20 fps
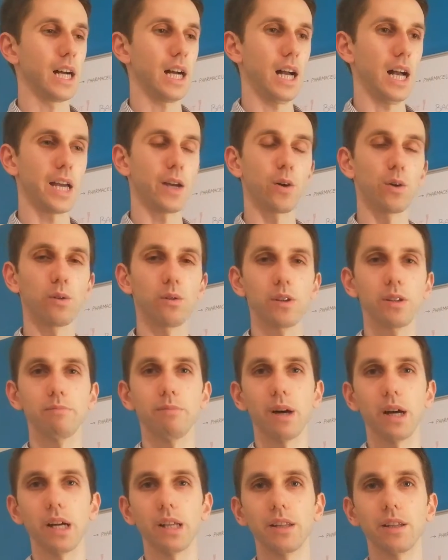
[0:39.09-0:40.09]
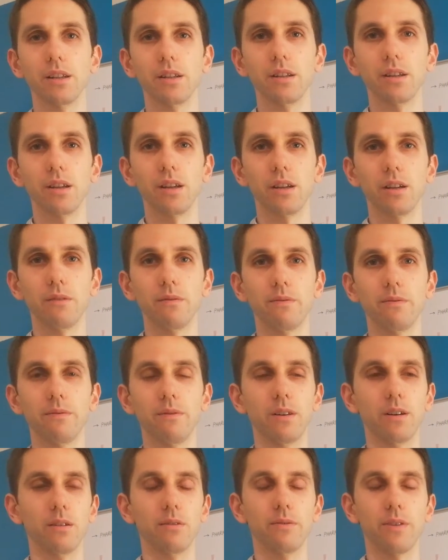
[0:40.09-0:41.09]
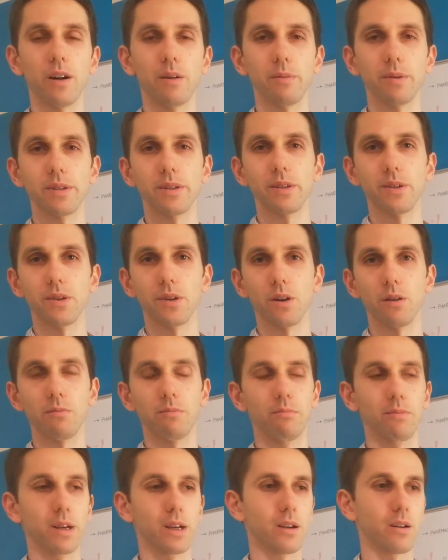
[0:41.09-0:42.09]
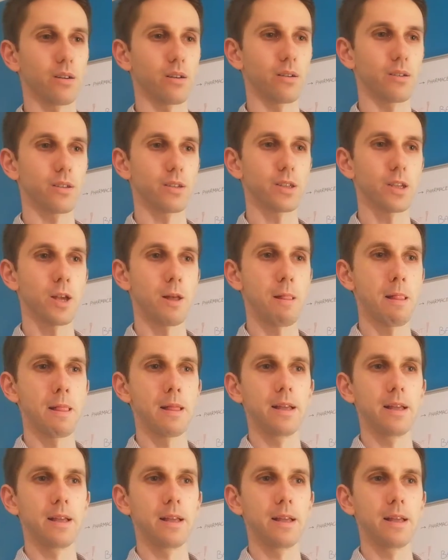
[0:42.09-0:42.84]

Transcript: I always buy it in a, in a uh, pharmacy shop because